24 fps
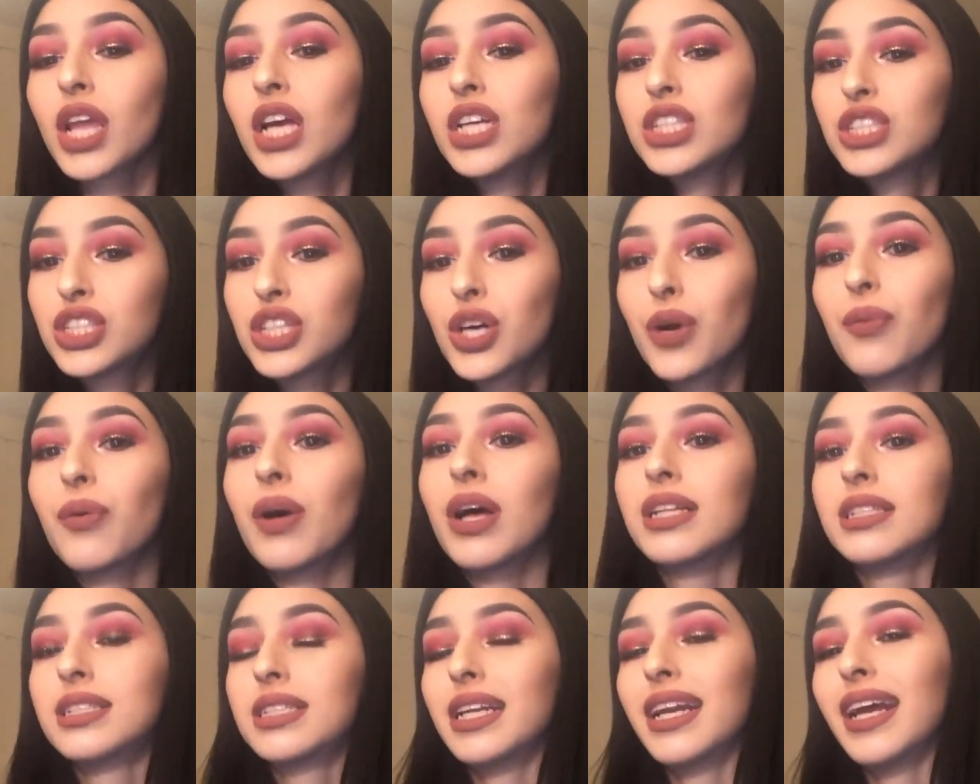So
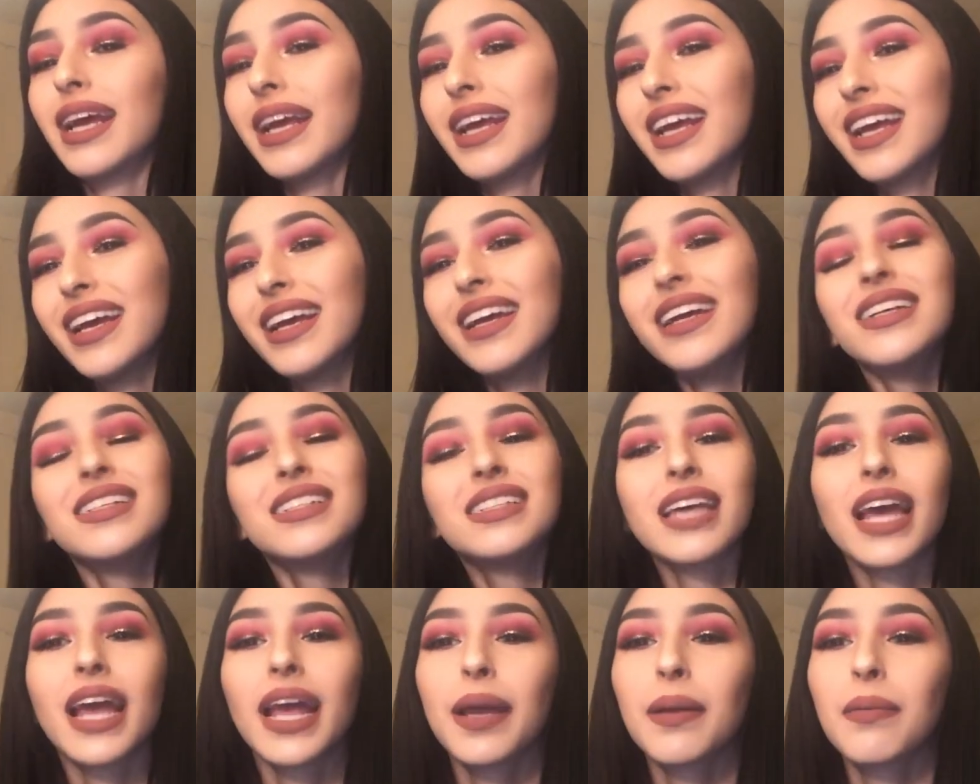today
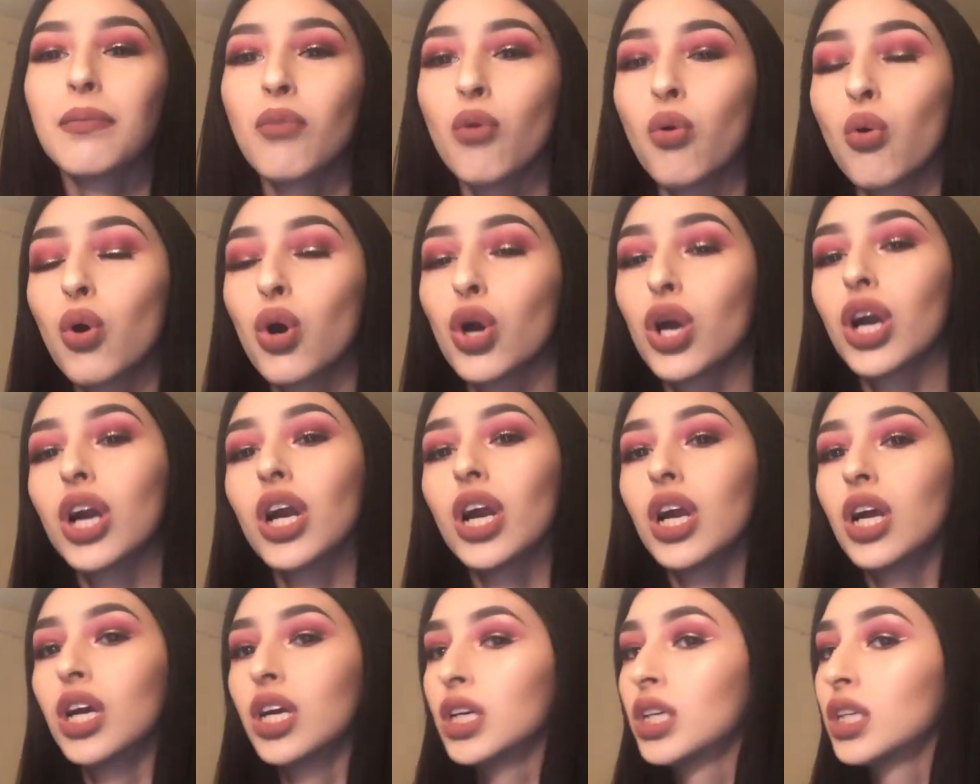is a
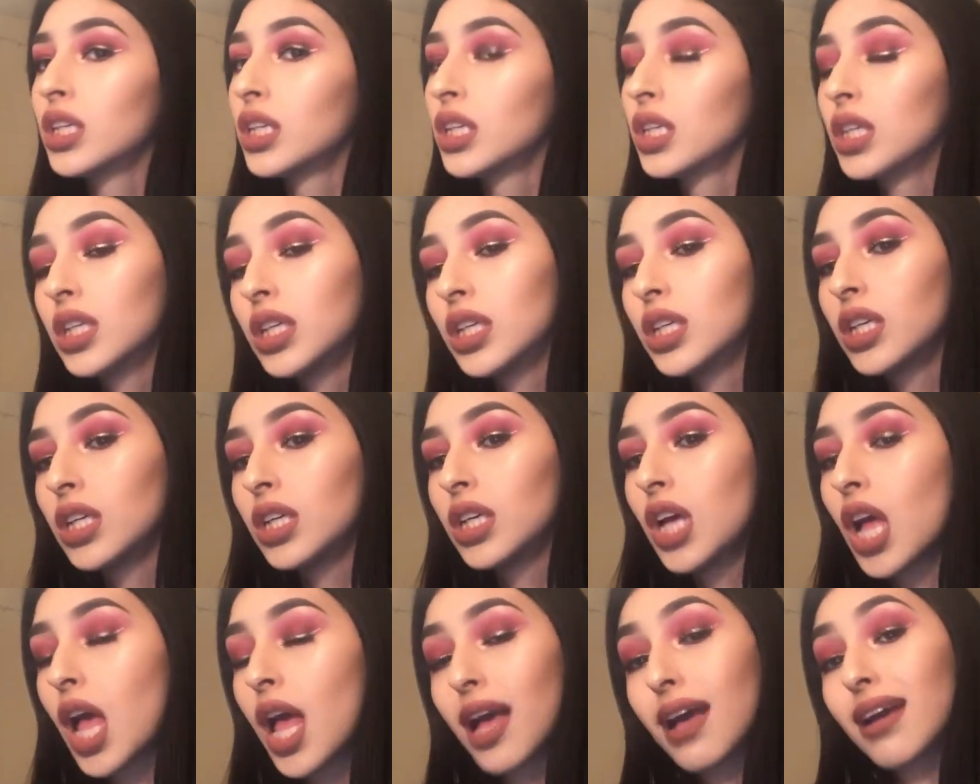more
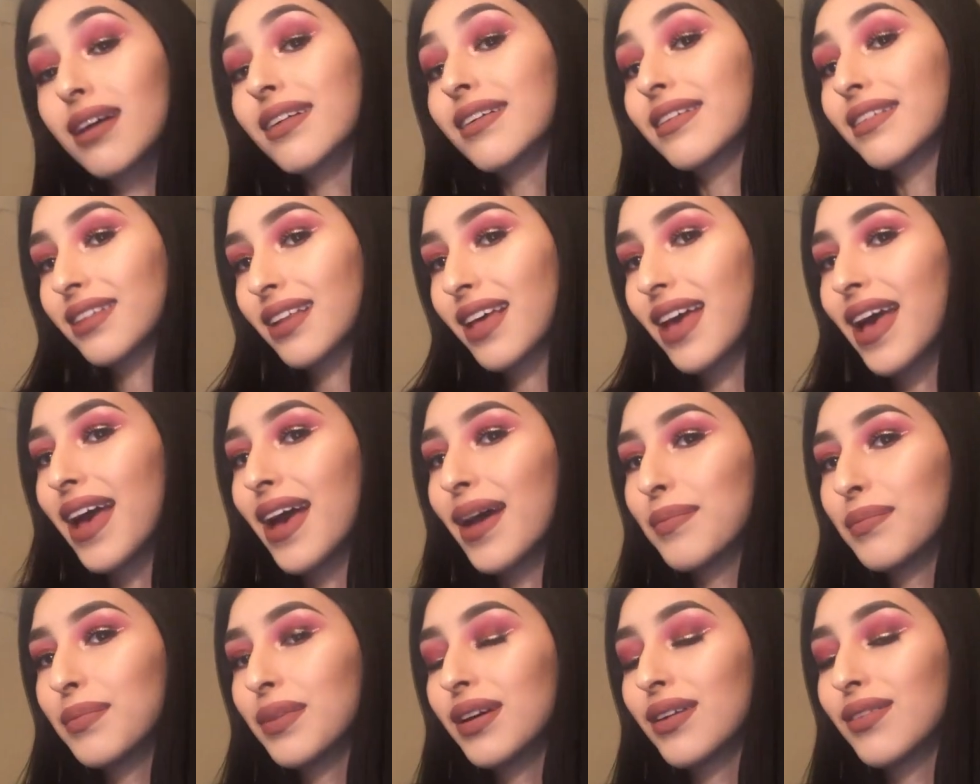
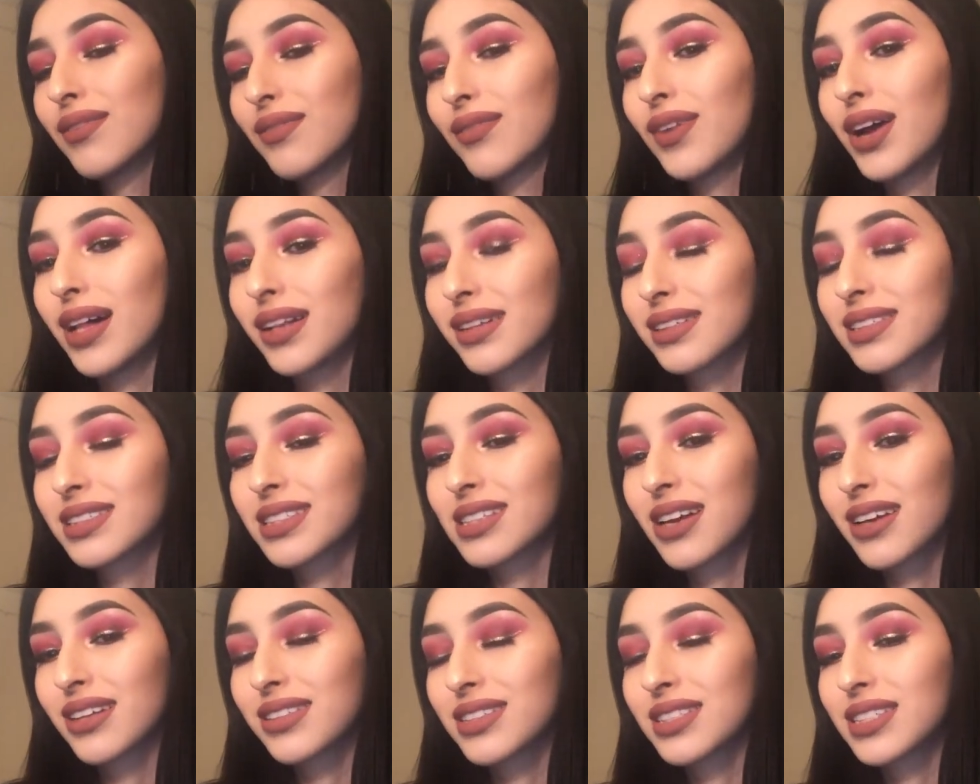glam
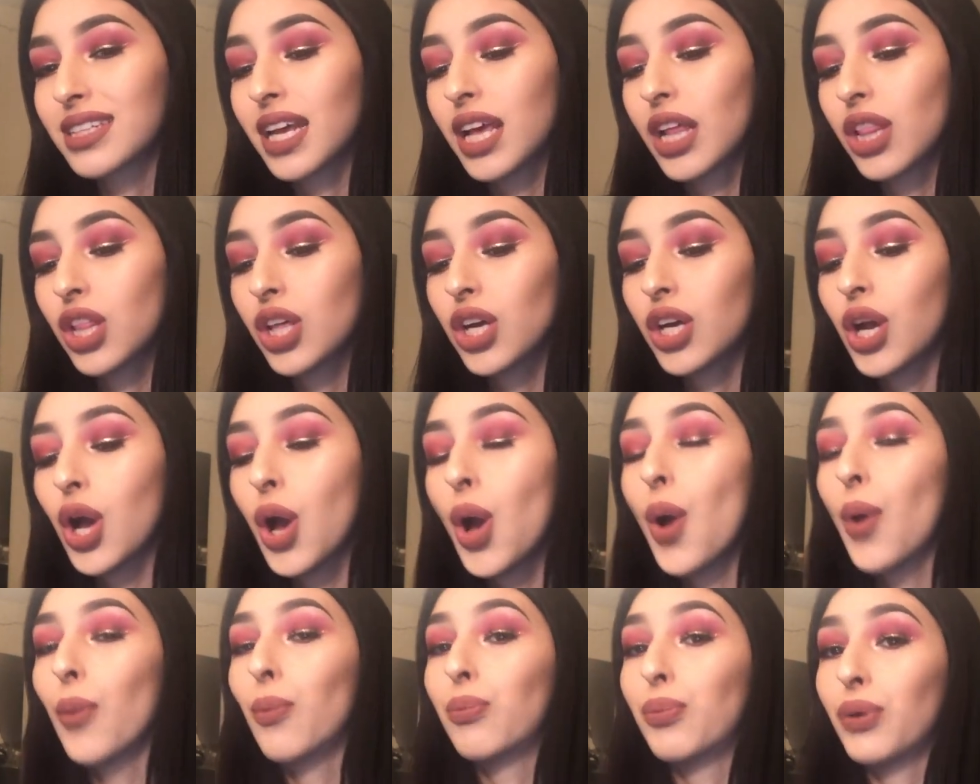Valentine's Day look,
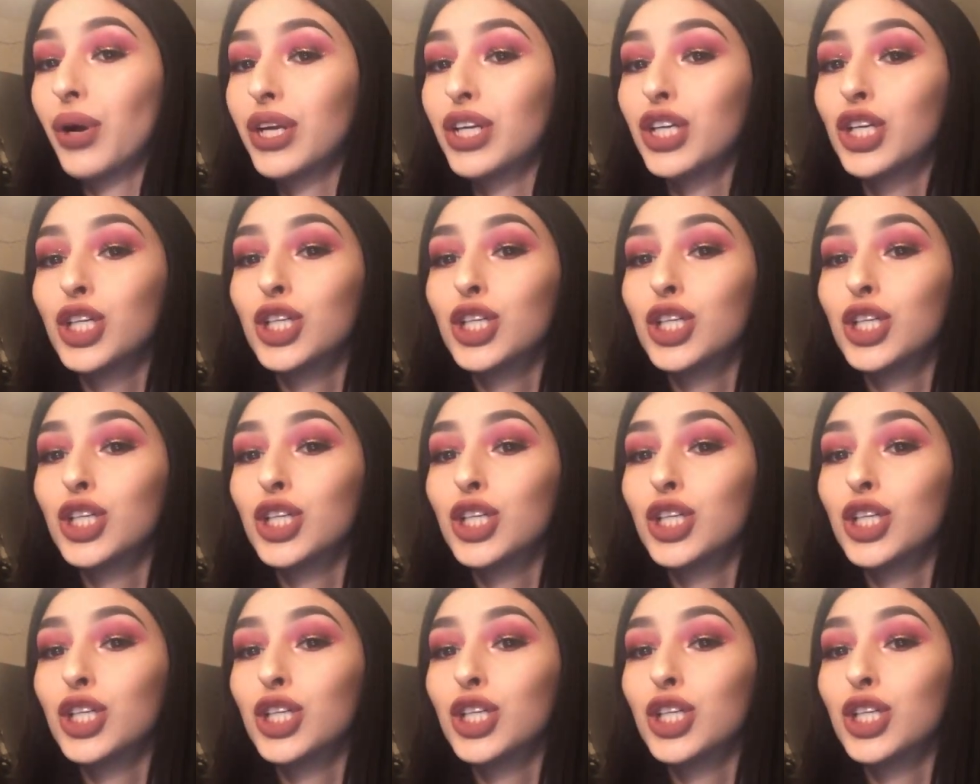but